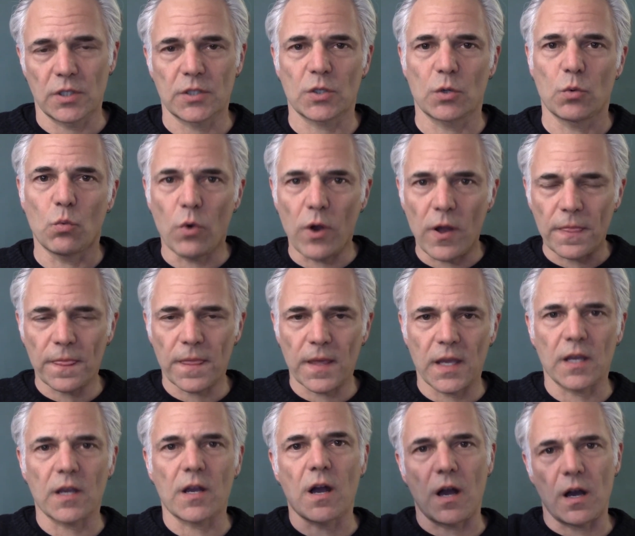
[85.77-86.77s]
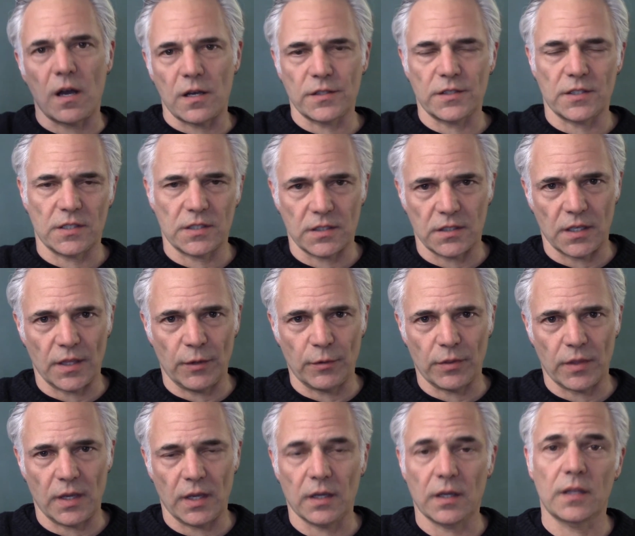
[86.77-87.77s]
So one thing causes another
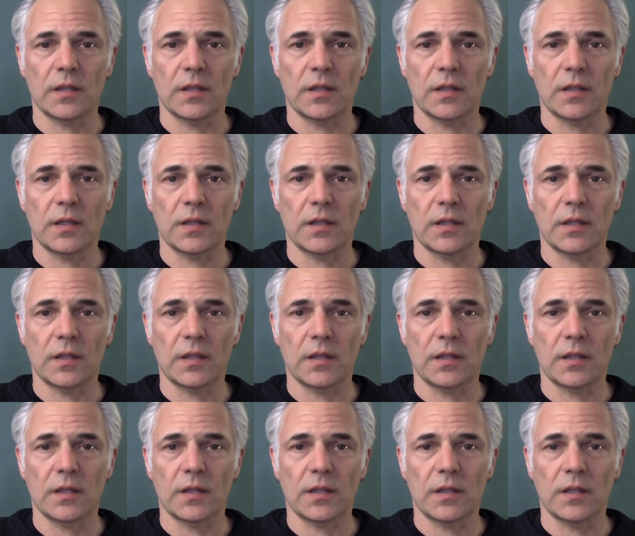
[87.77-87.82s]
thing.